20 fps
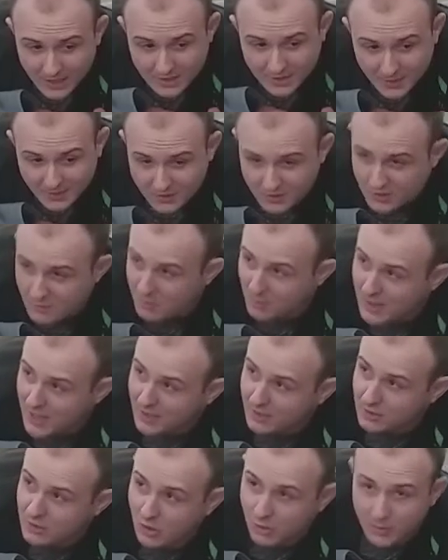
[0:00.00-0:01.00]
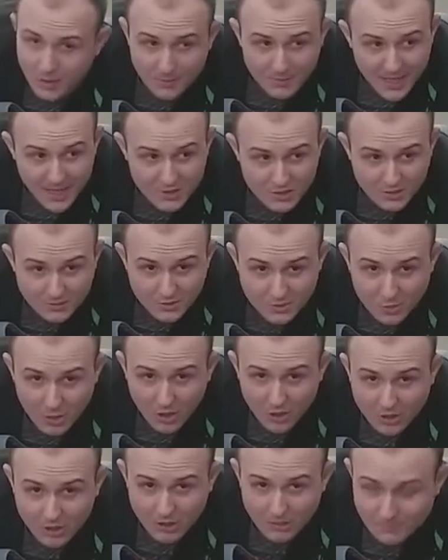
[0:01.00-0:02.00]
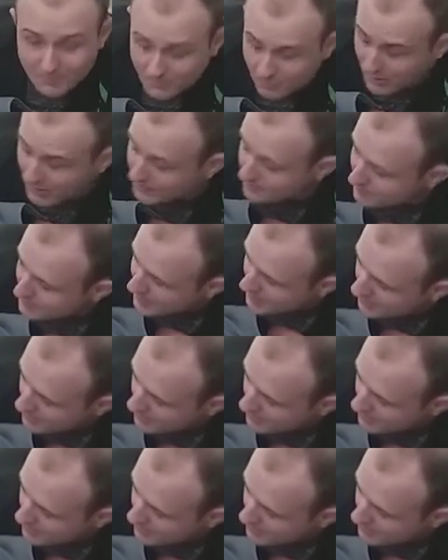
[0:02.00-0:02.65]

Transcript: nice about the Superman control, but imagine I'm sprawling on him, right?